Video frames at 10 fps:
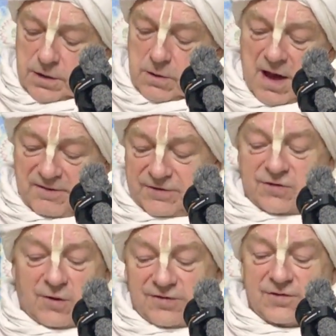you have a
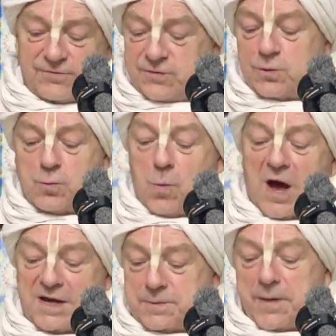choice of two
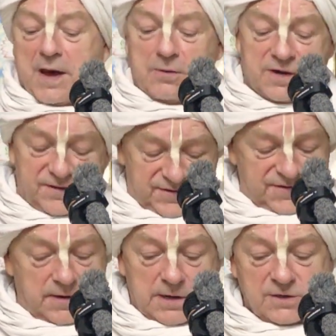white
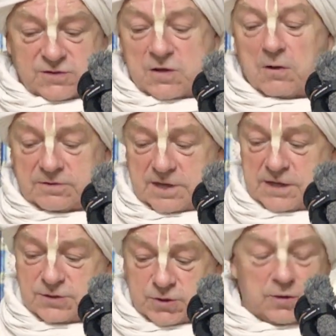powders, salt
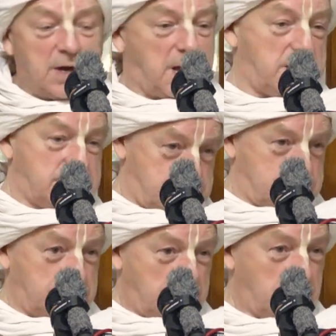and sugar.
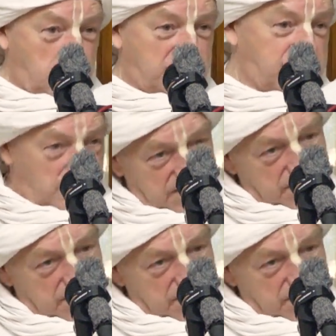Which one